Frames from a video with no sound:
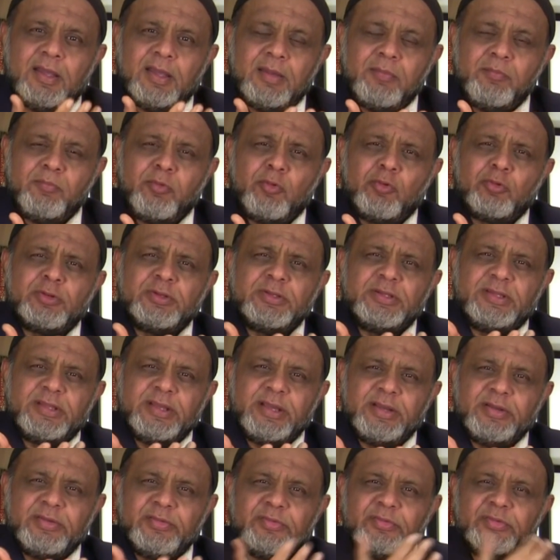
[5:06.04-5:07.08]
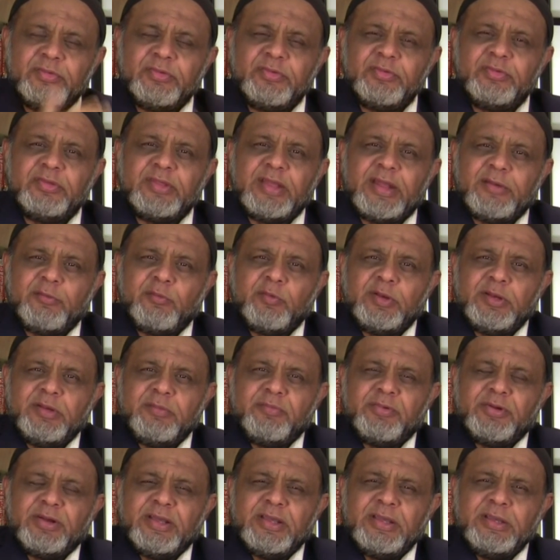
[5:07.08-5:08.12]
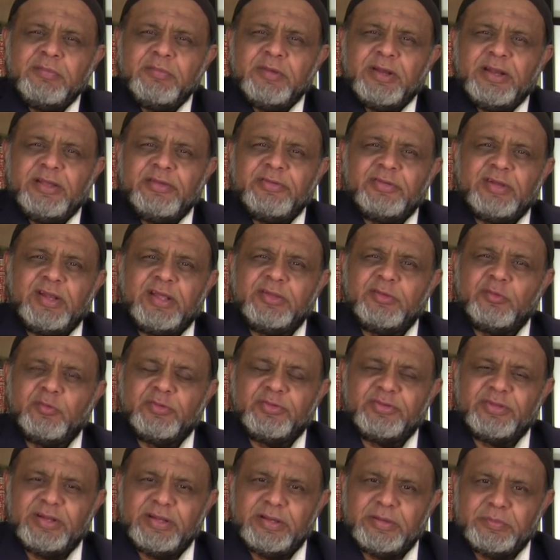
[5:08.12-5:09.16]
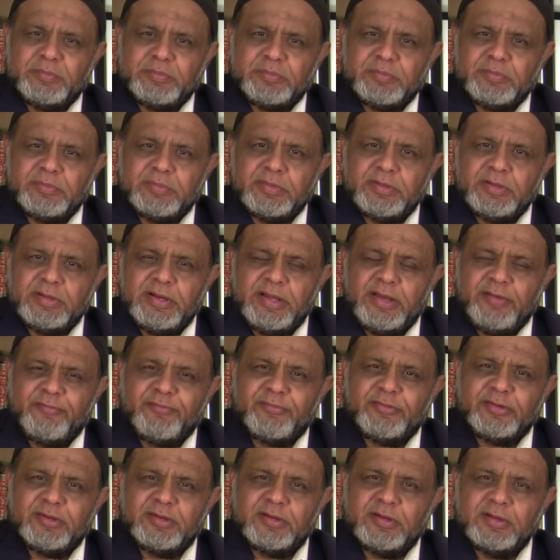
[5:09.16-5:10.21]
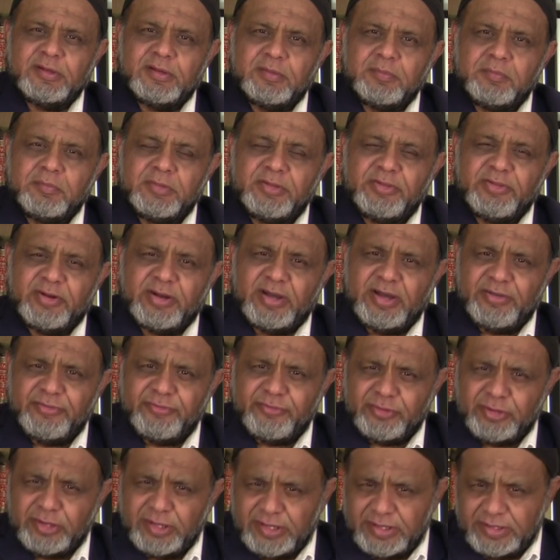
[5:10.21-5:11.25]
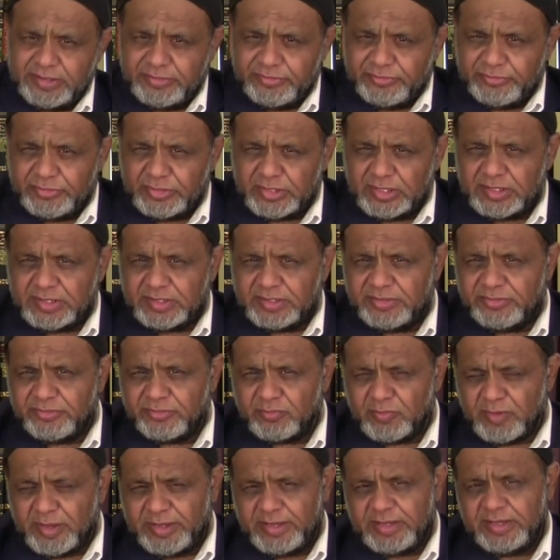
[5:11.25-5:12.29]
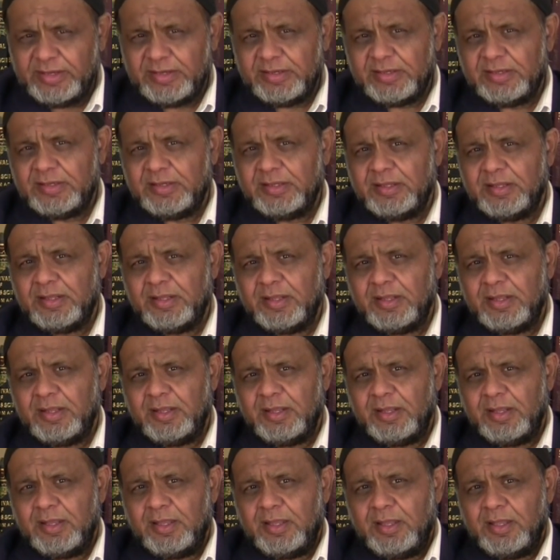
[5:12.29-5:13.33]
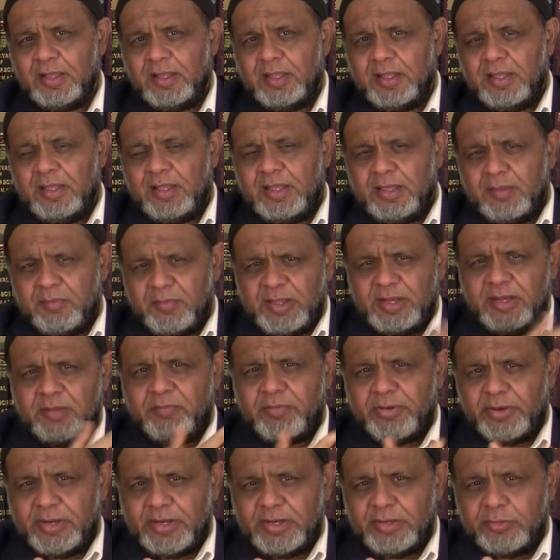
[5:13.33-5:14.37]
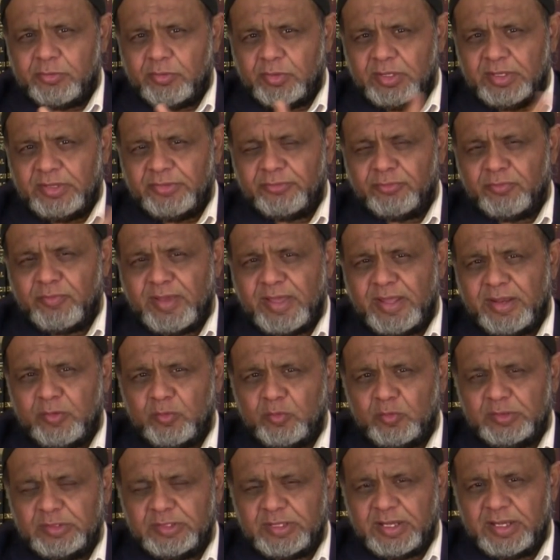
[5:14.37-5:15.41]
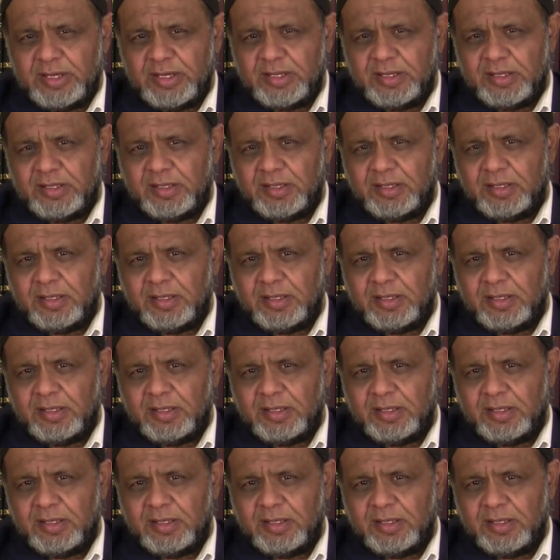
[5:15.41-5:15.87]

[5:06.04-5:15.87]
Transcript: important things is that when Ibrahim alayhi salatu wasalam left mother Hajra and son Ismail He made a prayer to Allah subhanahu wa ta'ala